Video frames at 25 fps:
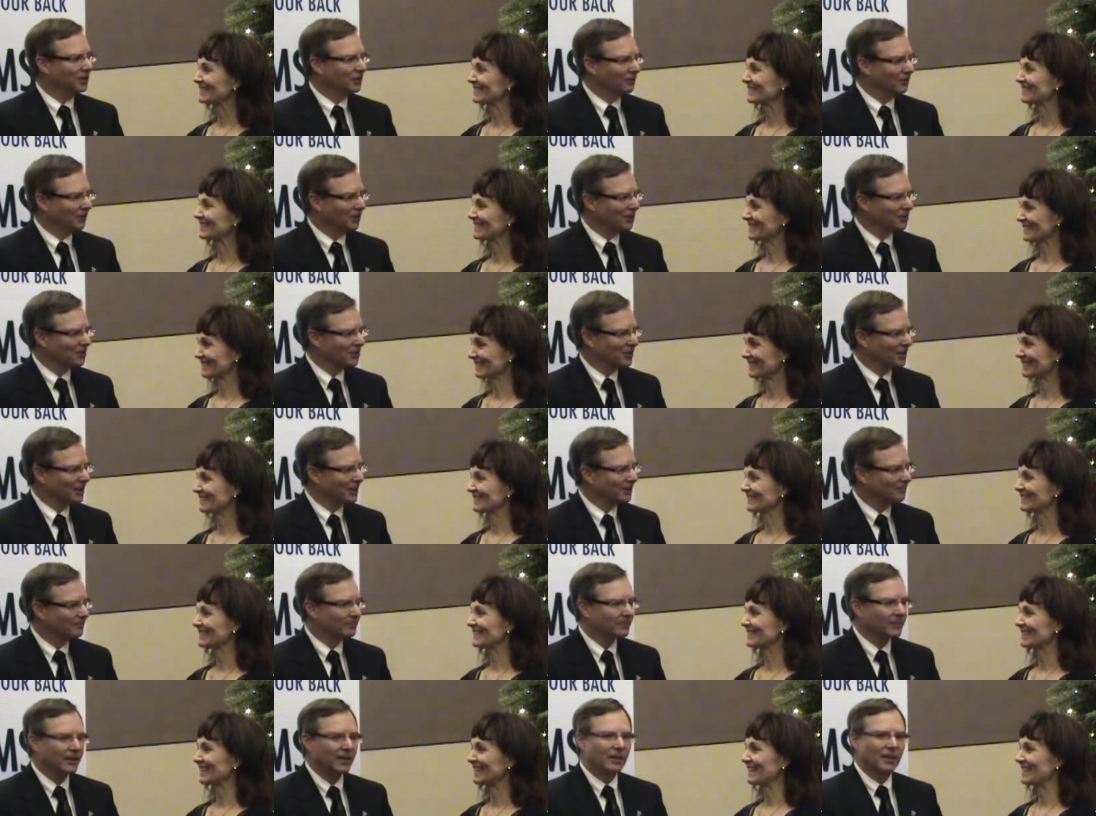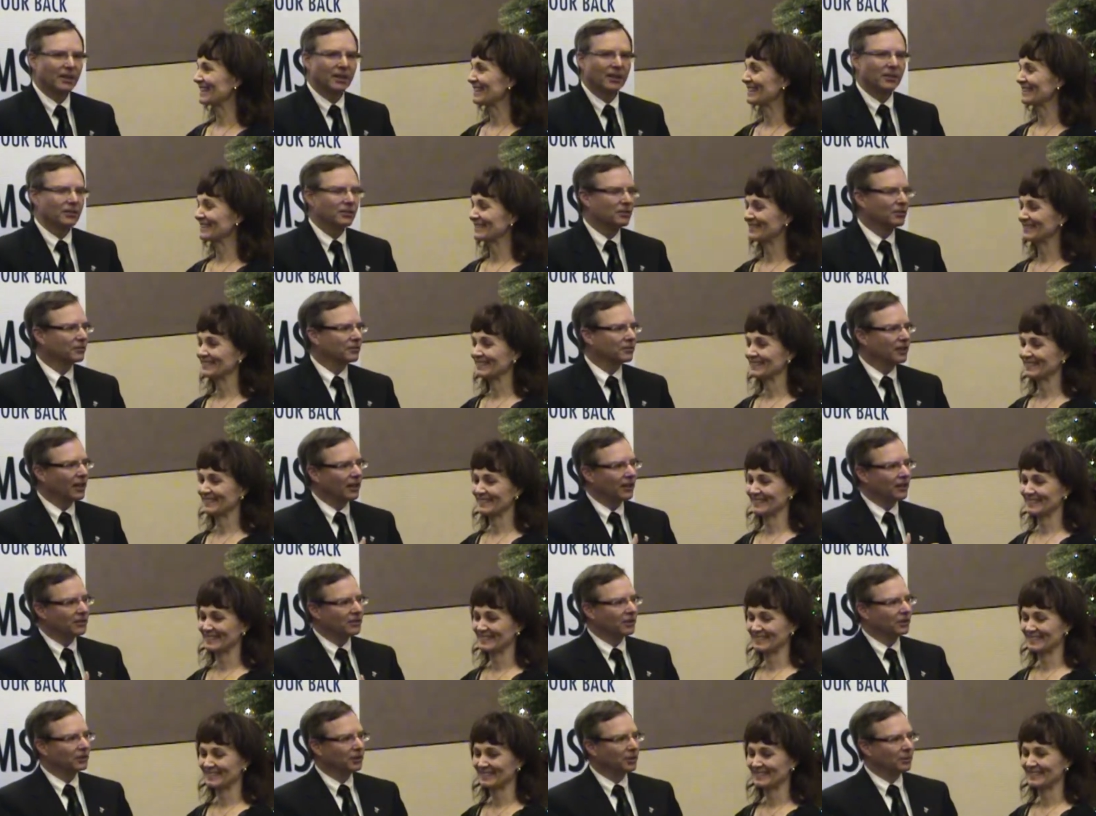Speaker 1: University. Thank you. So tell
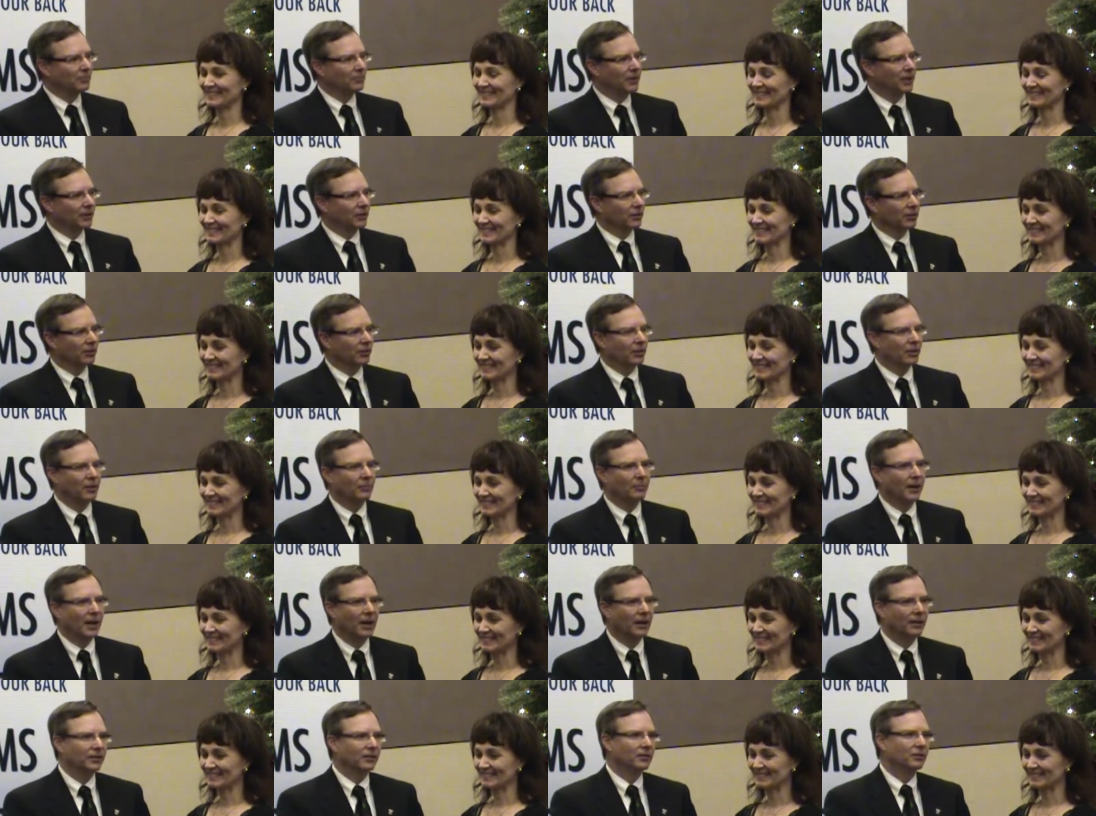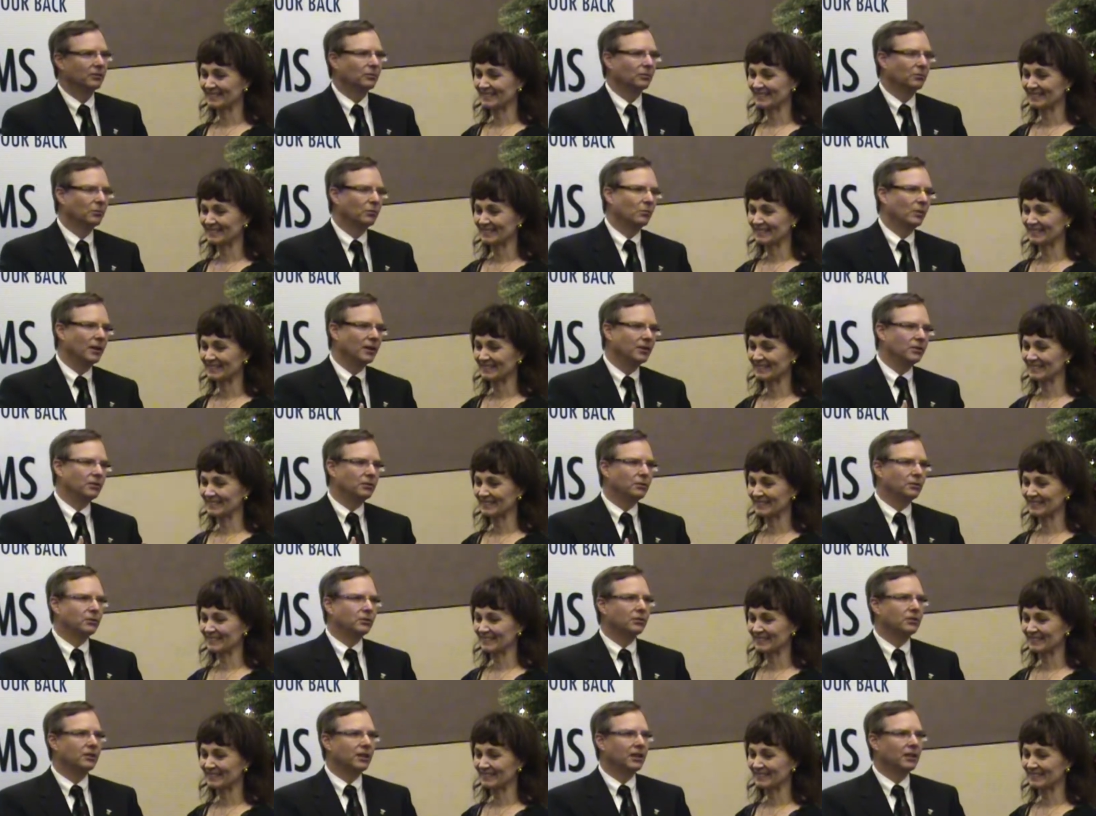us a little bit, Laura, about what you
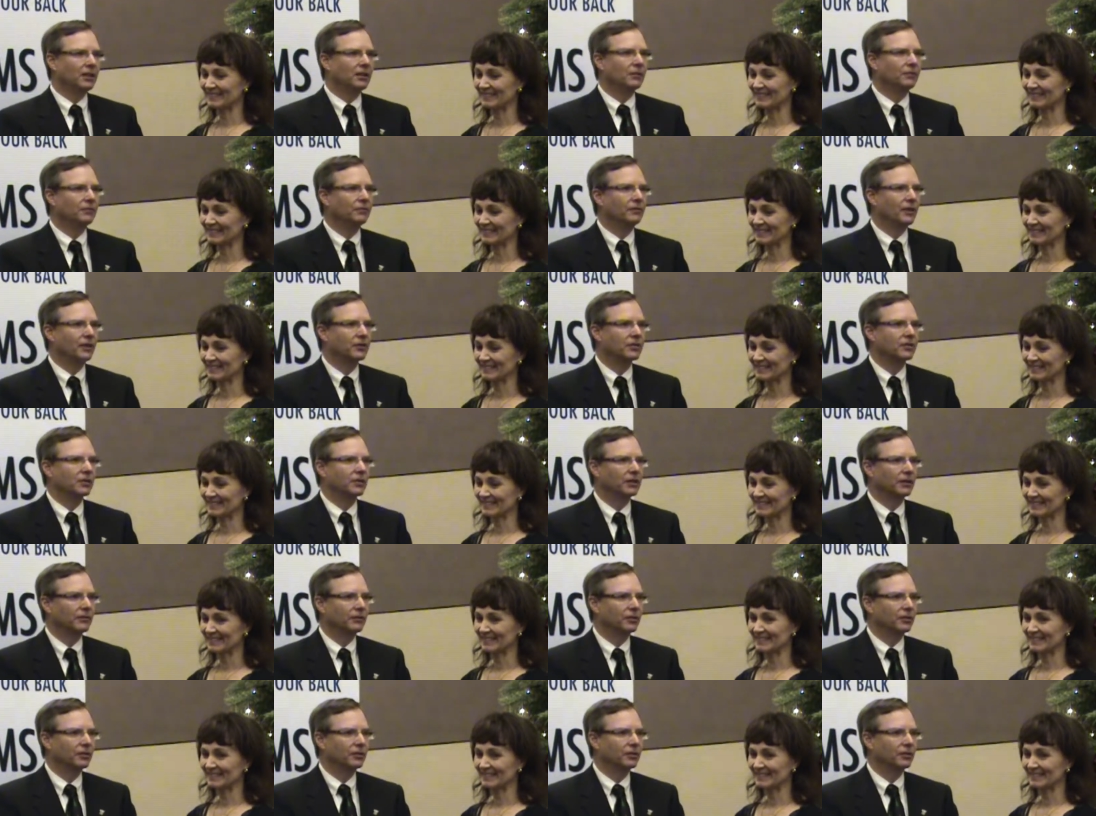see the vision